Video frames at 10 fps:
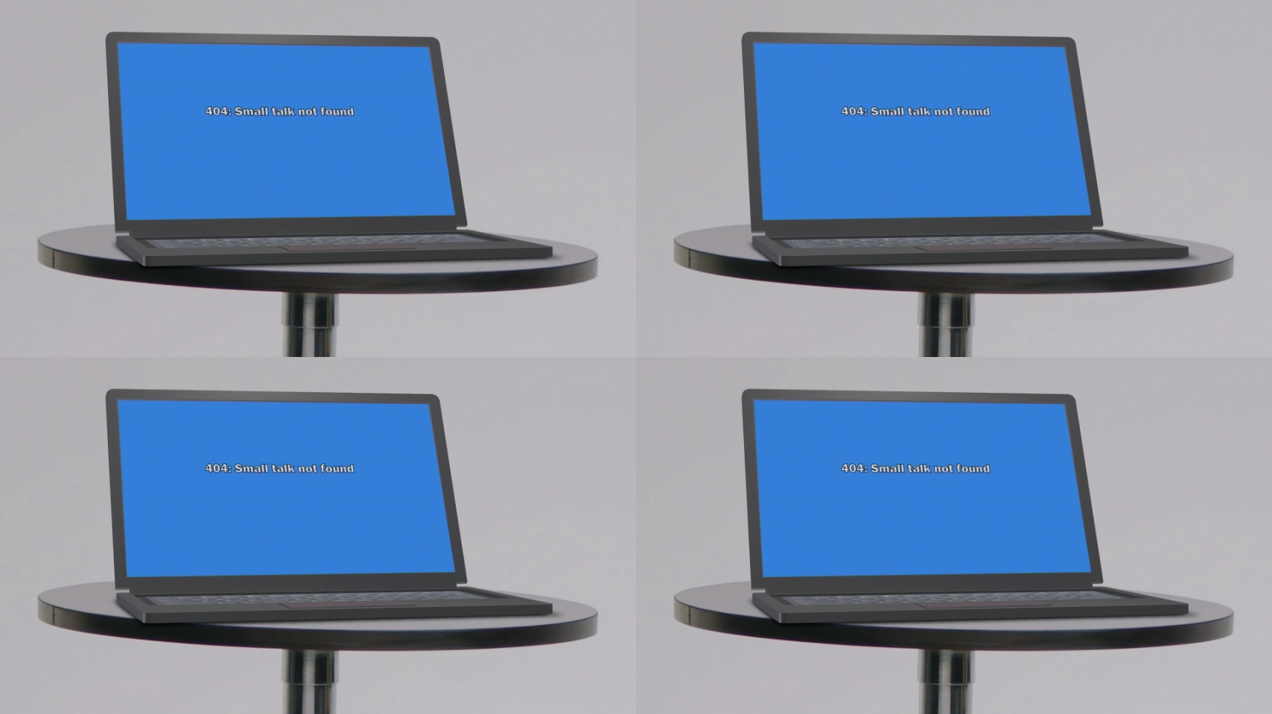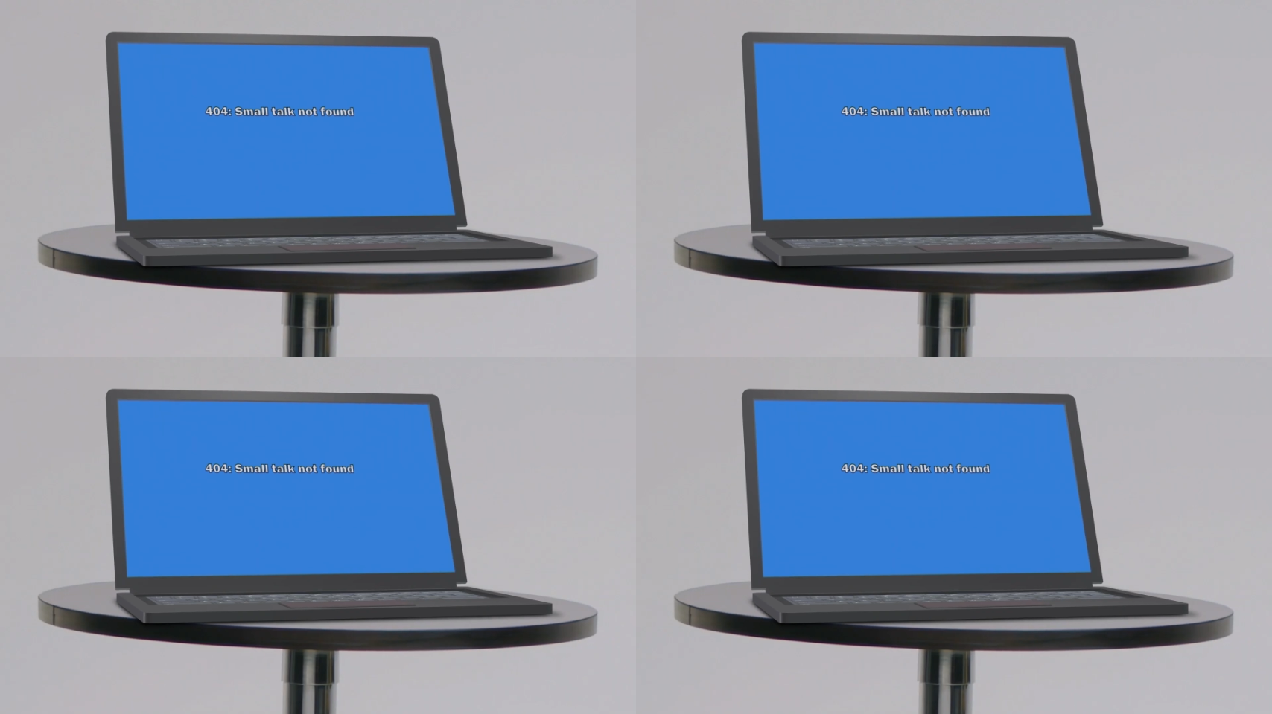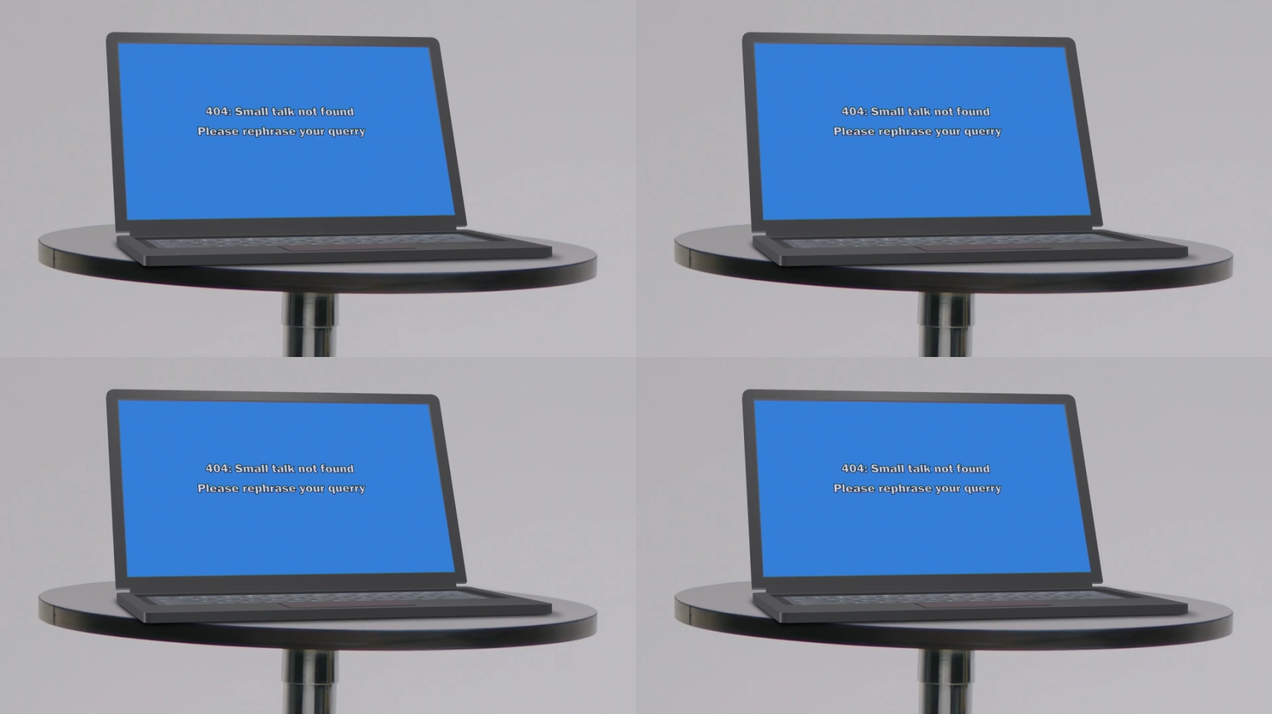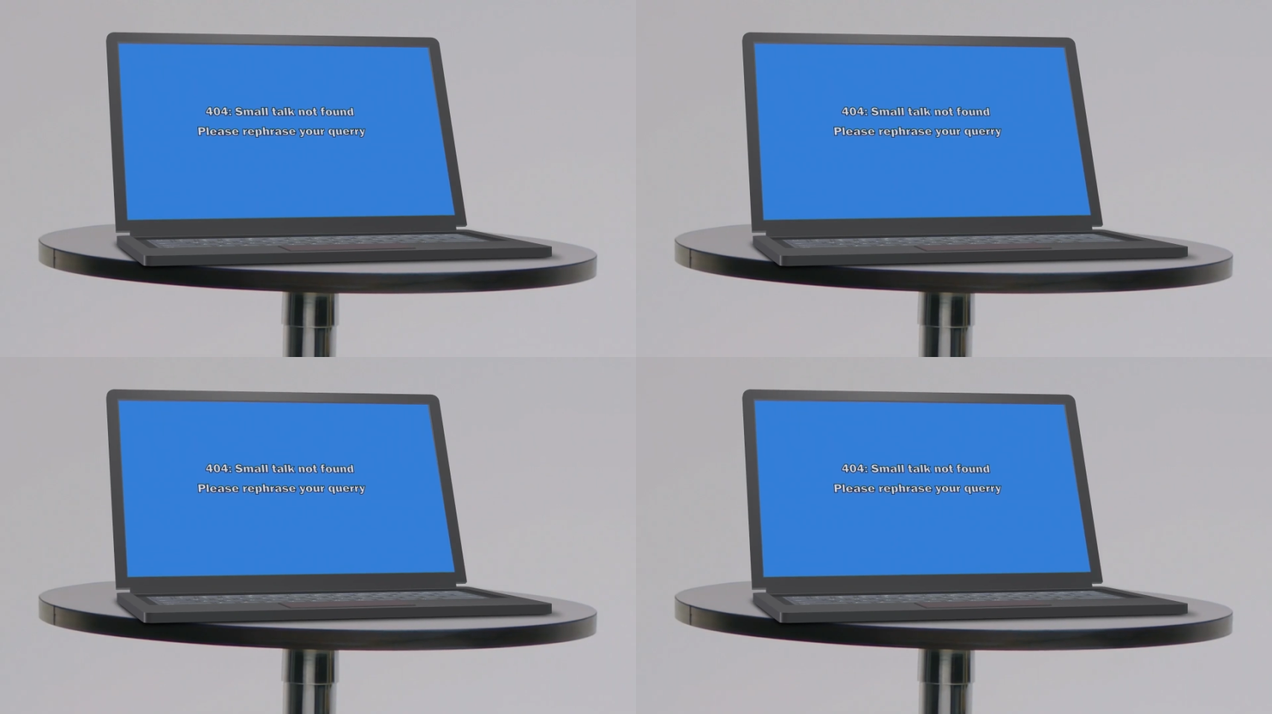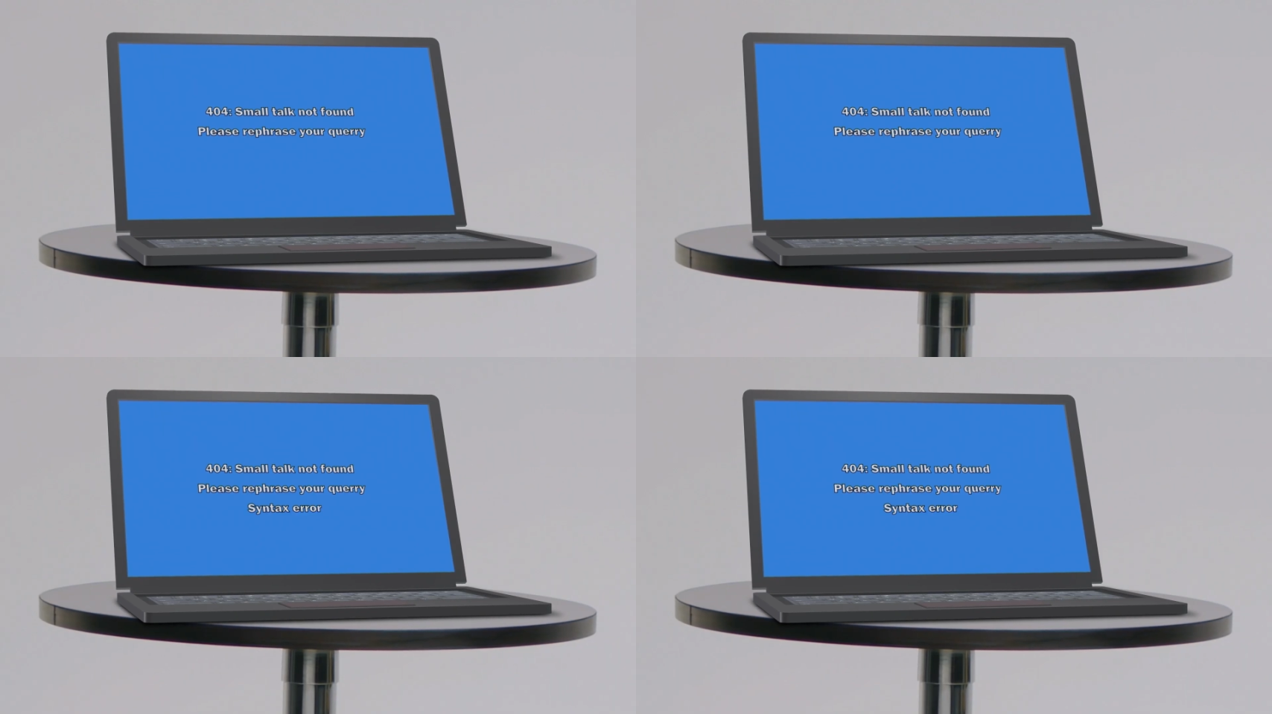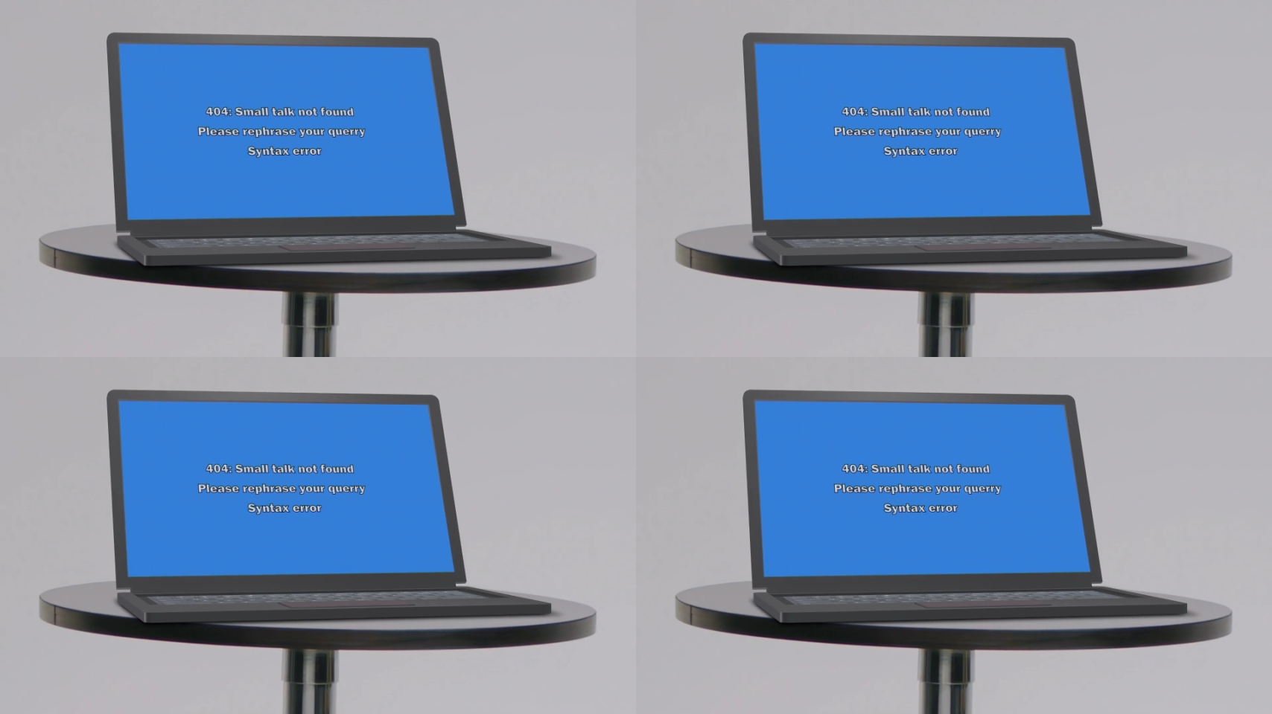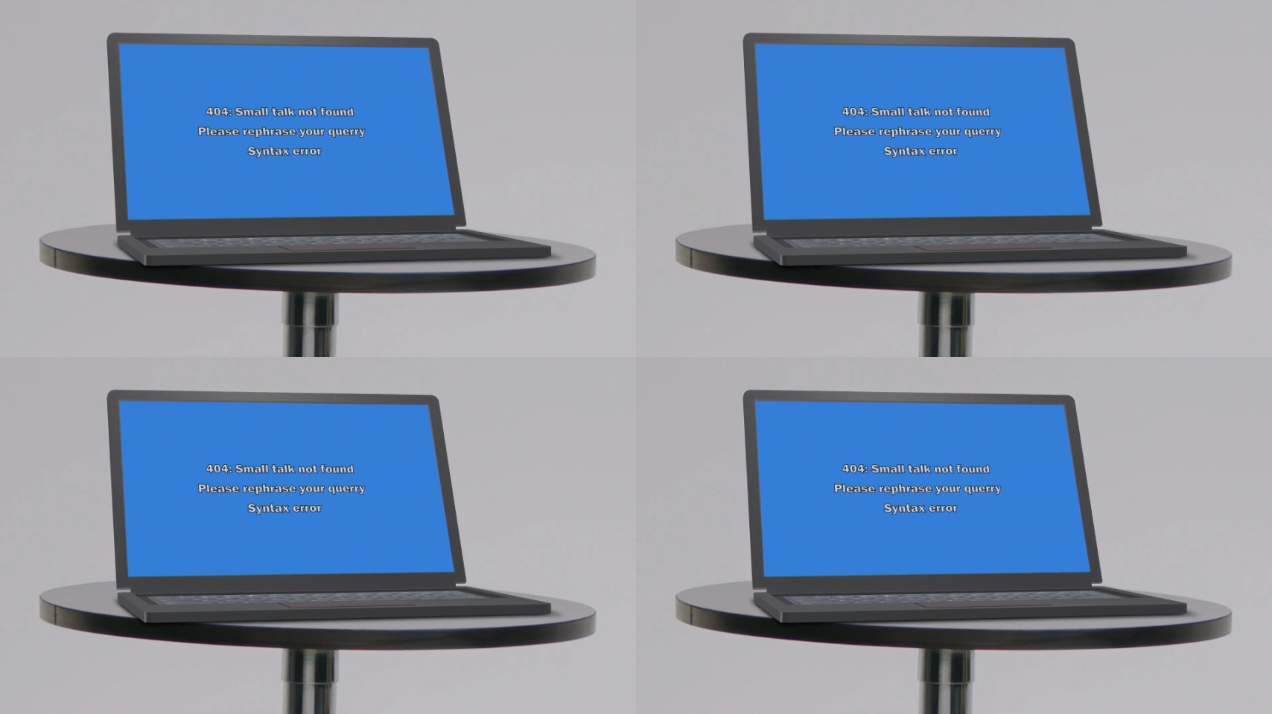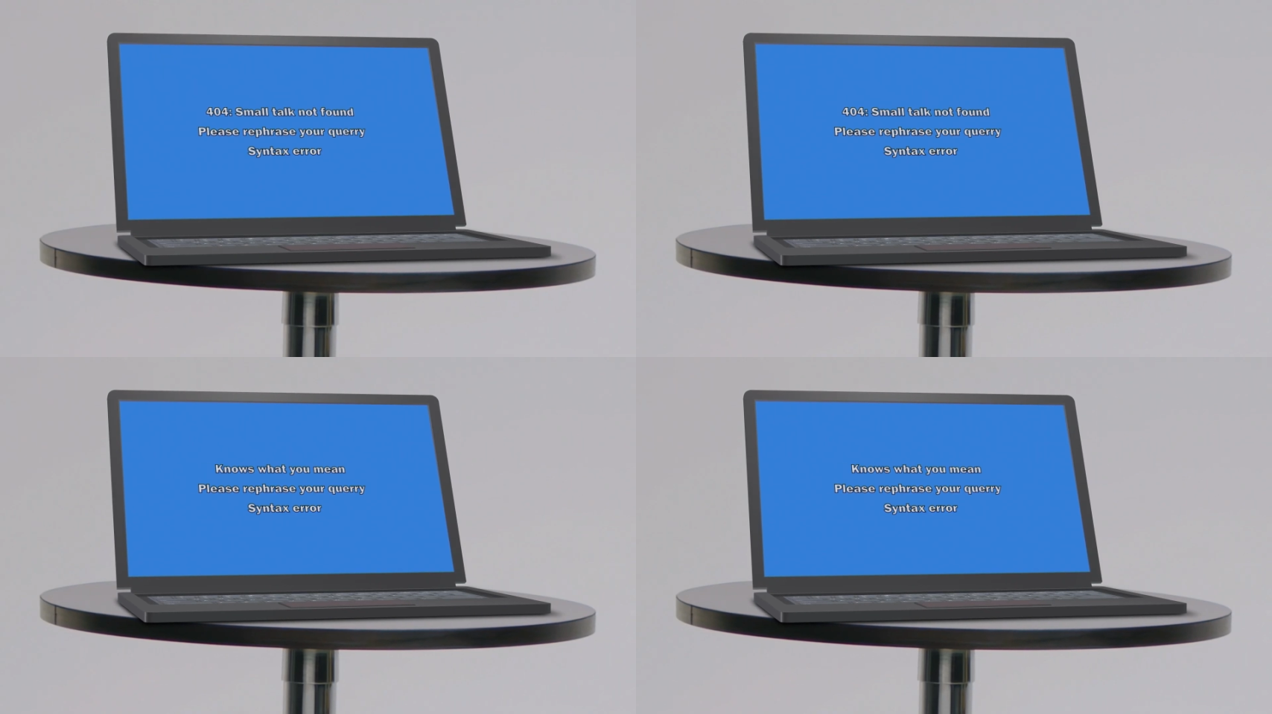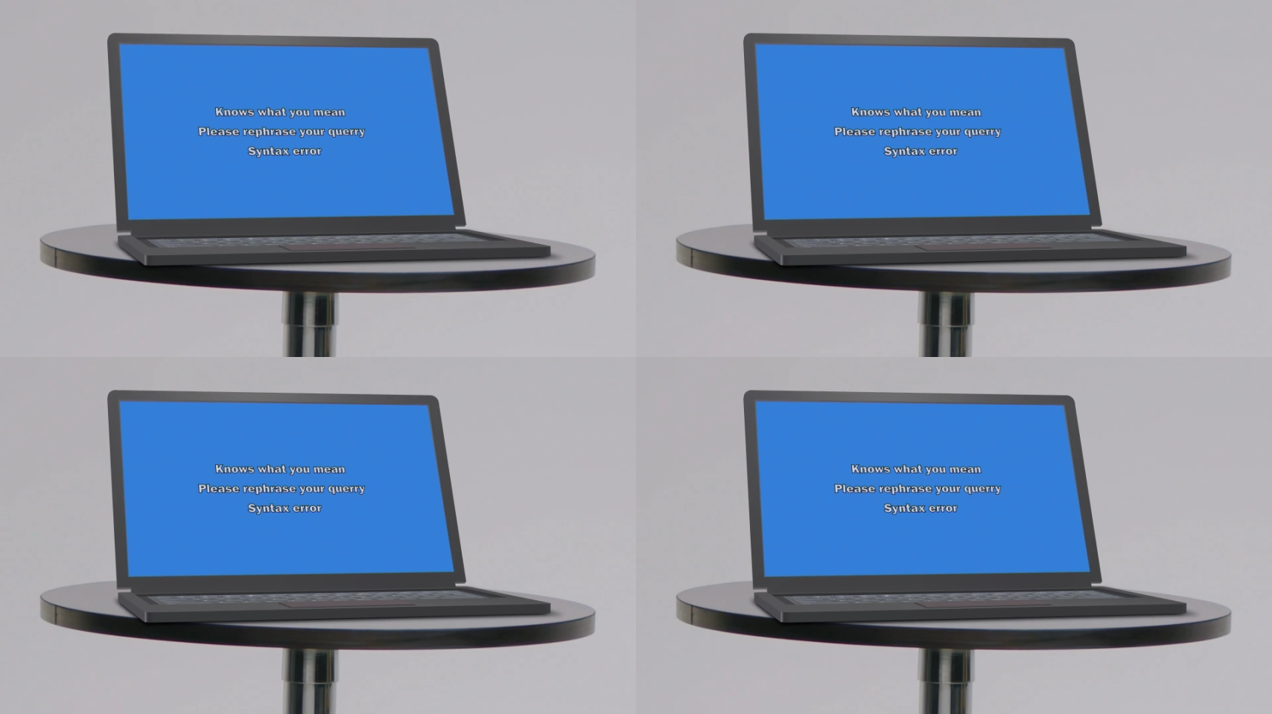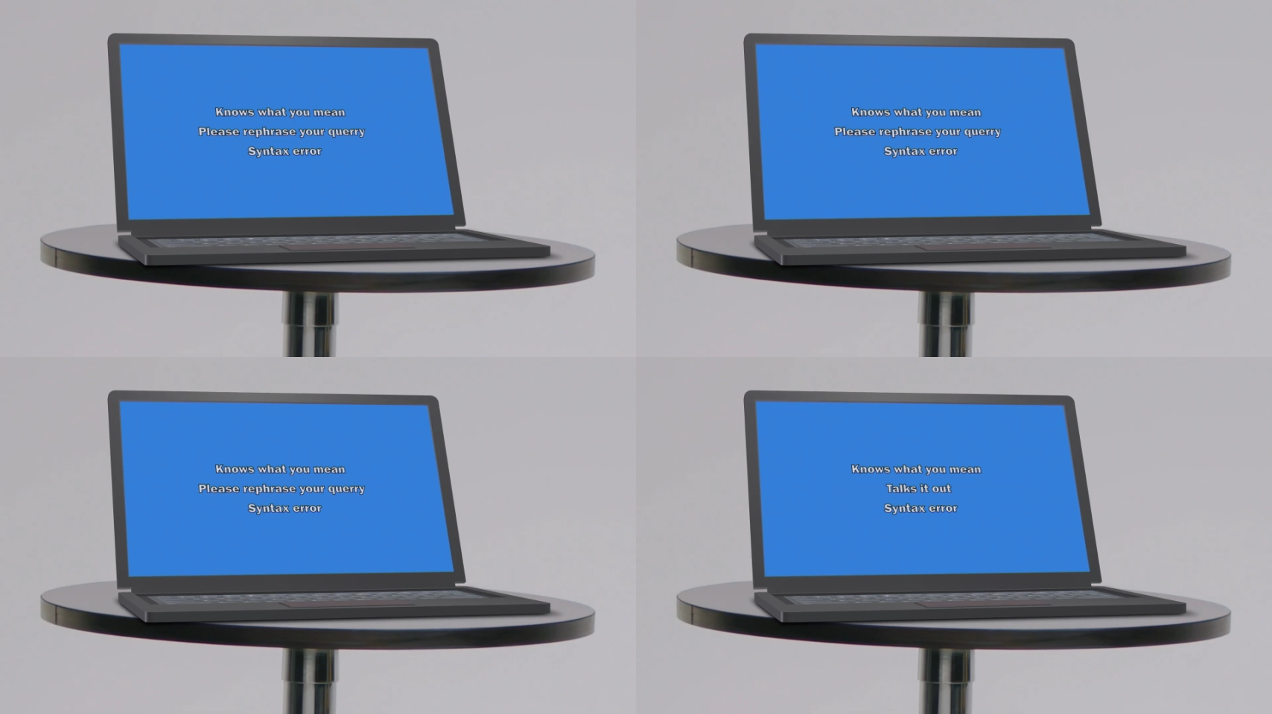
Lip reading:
No face is visible, so there are no lips to read.